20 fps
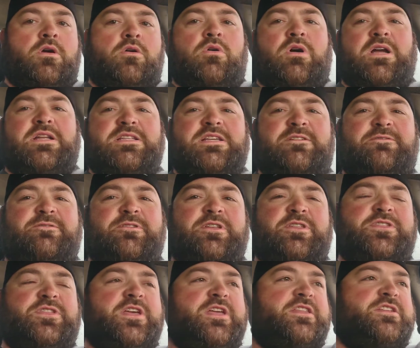Well, I definitely
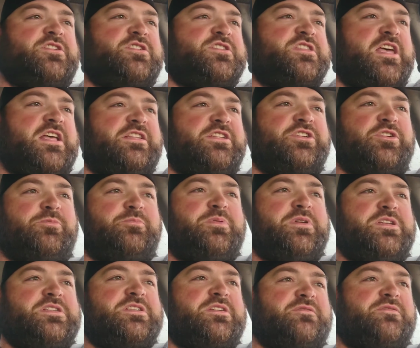think just that little
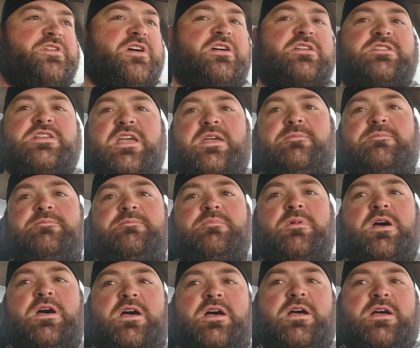piece of duct tape
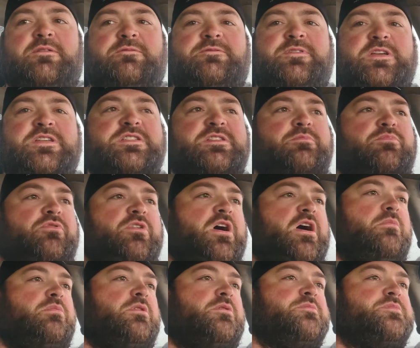fixed the
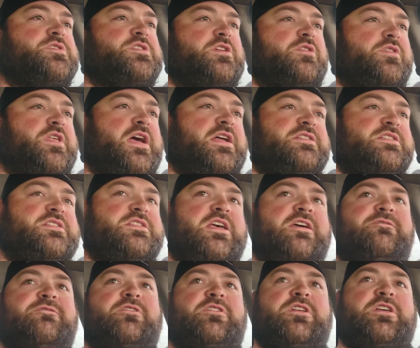problem, so that's
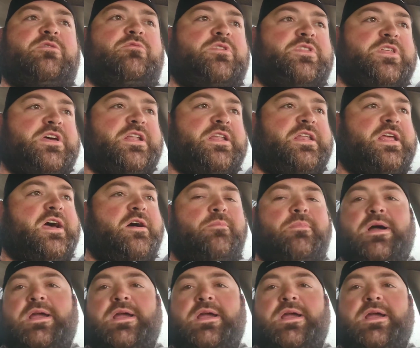definitely, without a doubt,